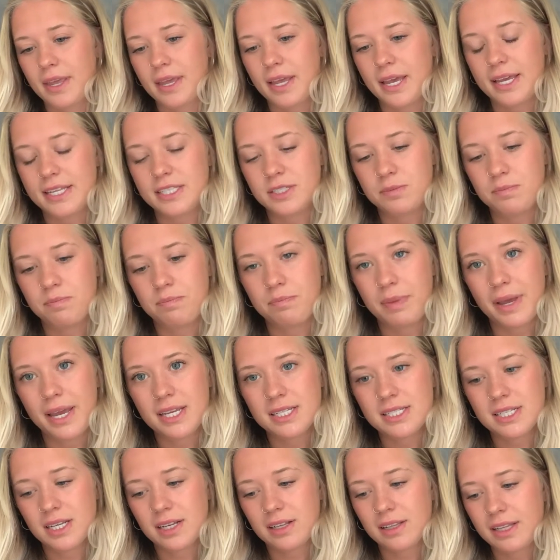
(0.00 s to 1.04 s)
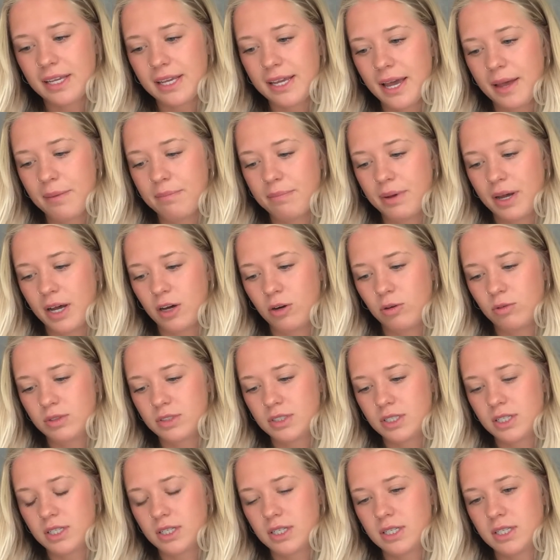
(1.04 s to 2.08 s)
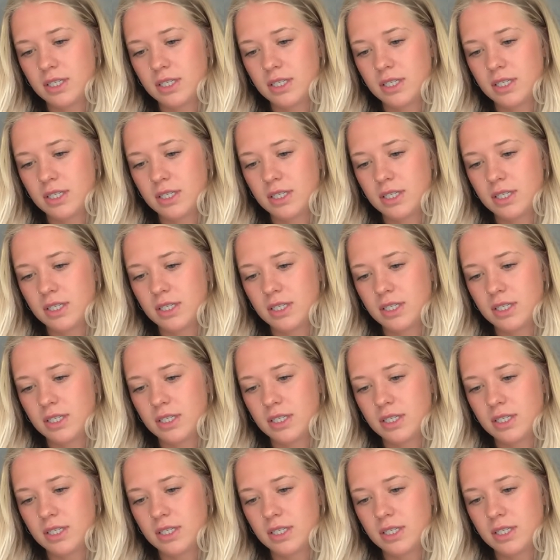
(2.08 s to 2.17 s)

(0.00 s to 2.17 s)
It's basically about